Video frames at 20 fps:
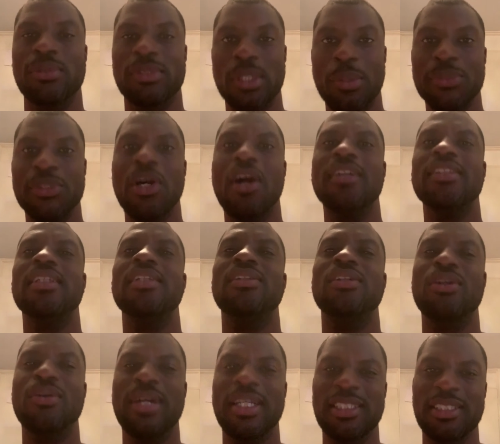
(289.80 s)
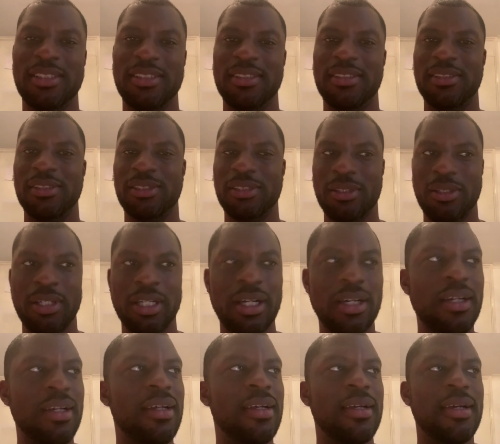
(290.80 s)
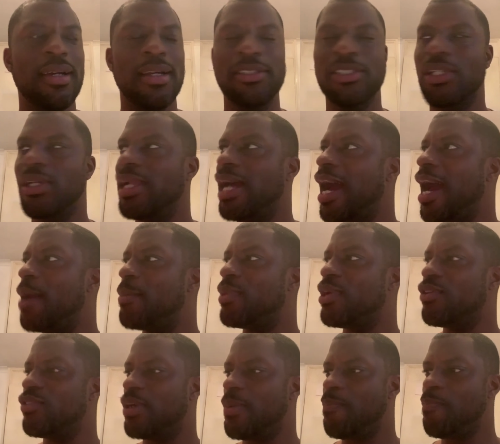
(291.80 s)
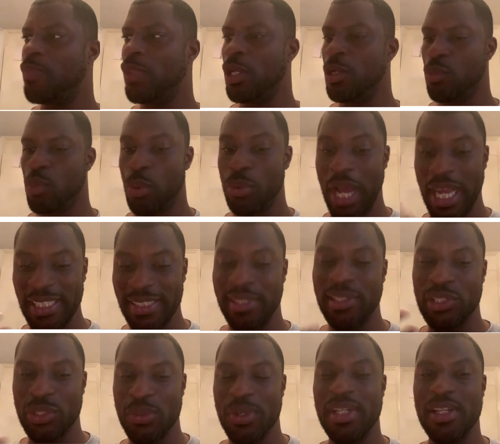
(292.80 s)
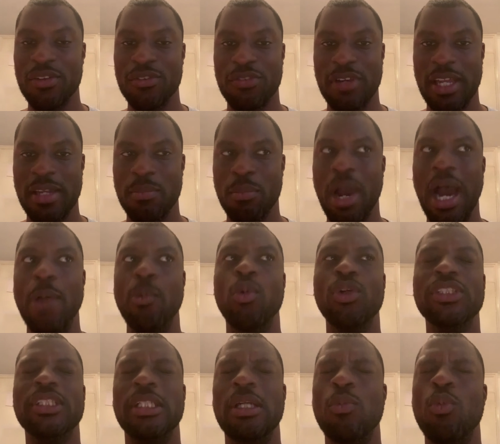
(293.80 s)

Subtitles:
So I was asking the questions to SHOLA AMA, and we were actually doing the event, but I wasn't